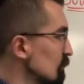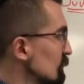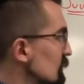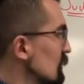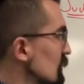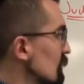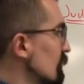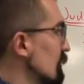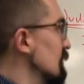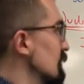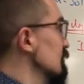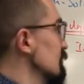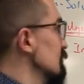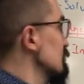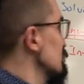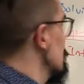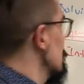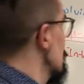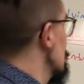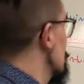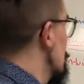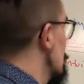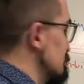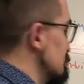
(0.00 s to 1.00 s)
All right,
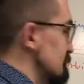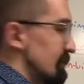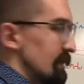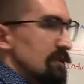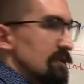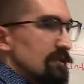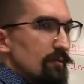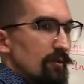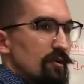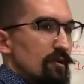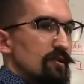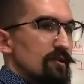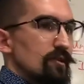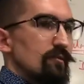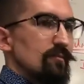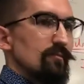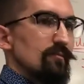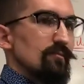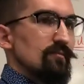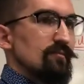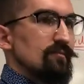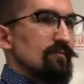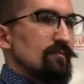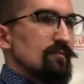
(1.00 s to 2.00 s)
any questions about intuition?
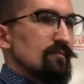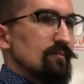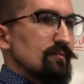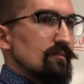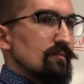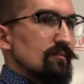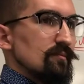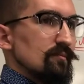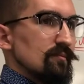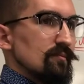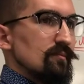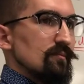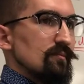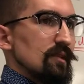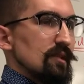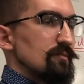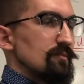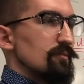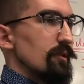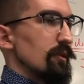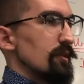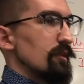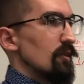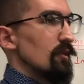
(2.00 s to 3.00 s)
That's
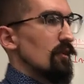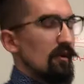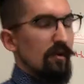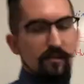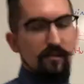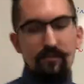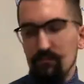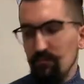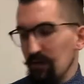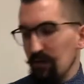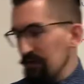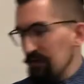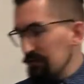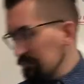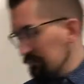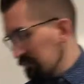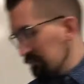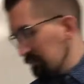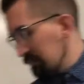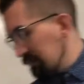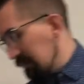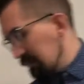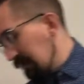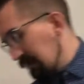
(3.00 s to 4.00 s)
probably the longest one
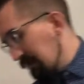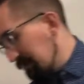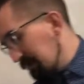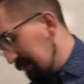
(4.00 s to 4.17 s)
that I'm